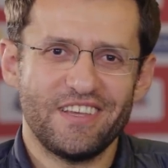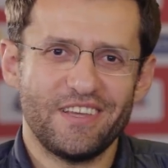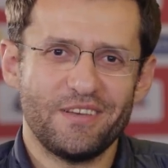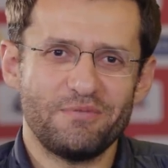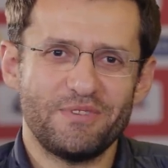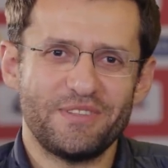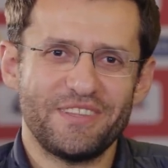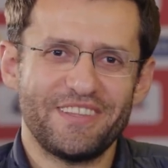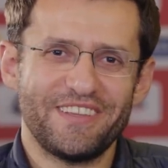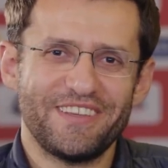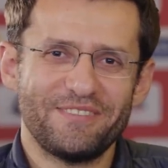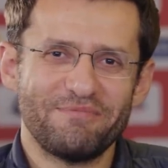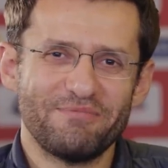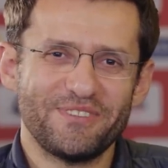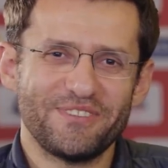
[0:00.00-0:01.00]
I mean,
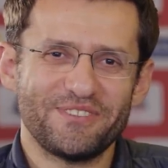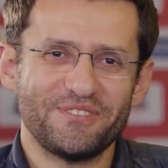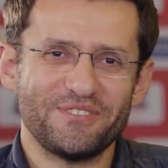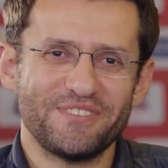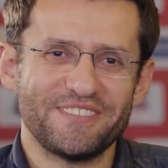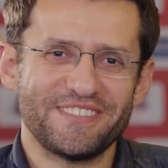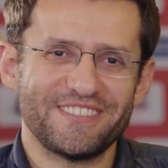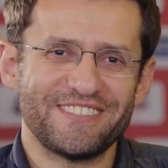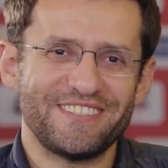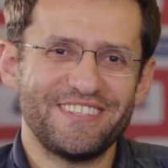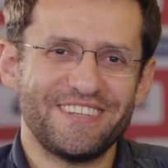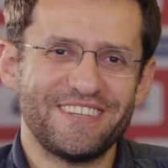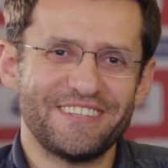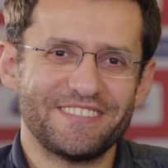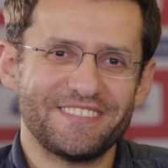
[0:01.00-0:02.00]
not really
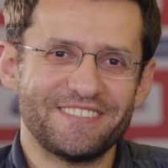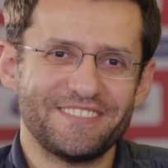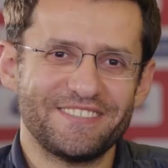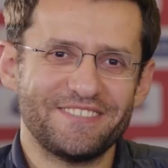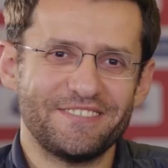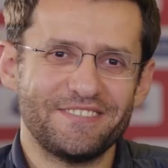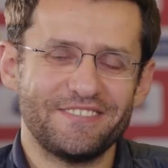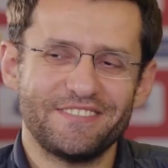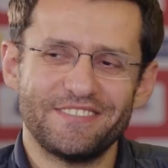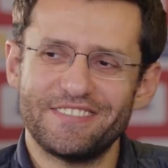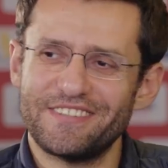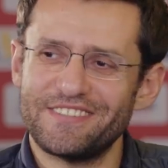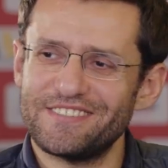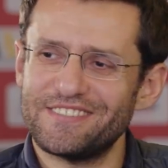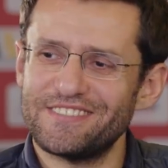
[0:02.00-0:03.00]
succeeding, so
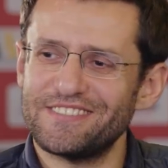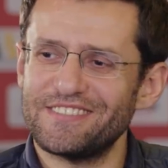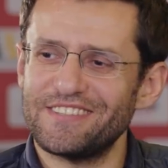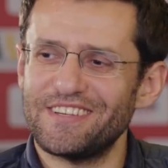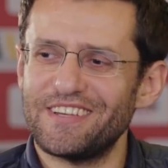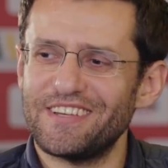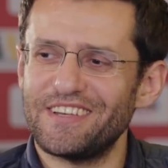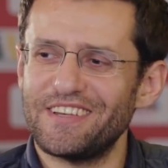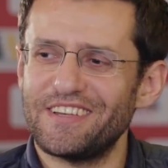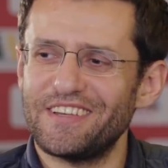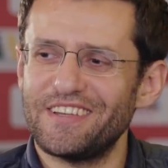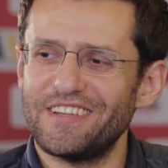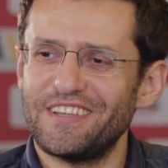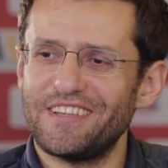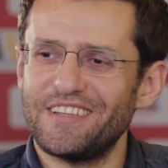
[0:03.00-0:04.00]
this uh,
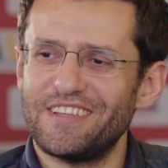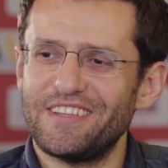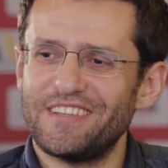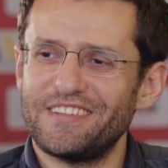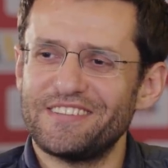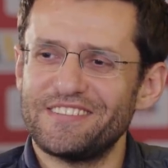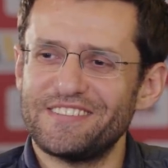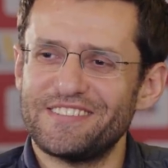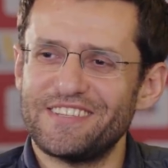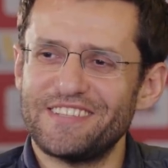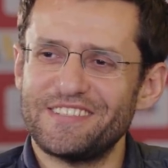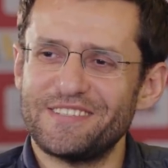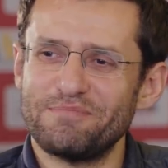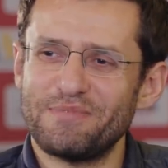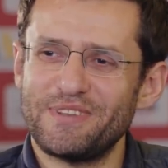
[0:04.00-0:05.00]

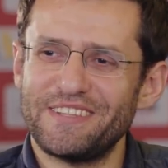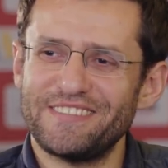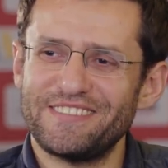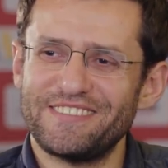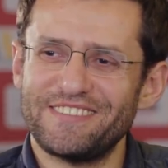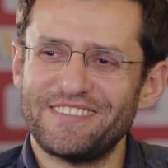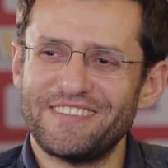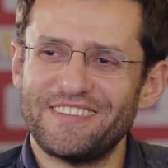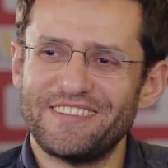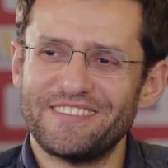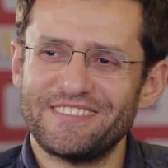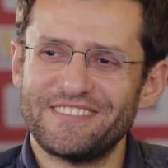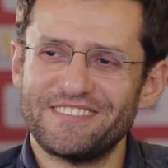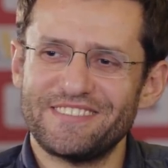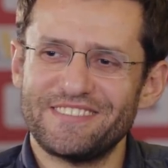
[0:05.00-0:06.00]
sentiment
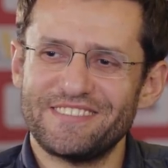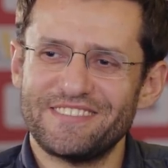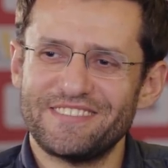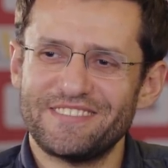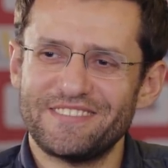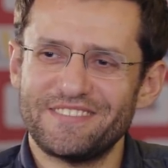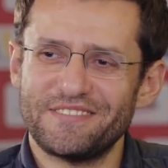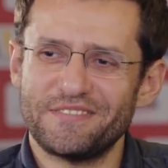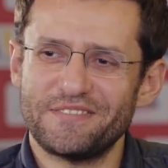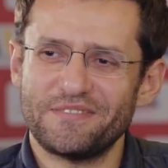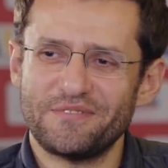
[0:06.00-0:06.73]
is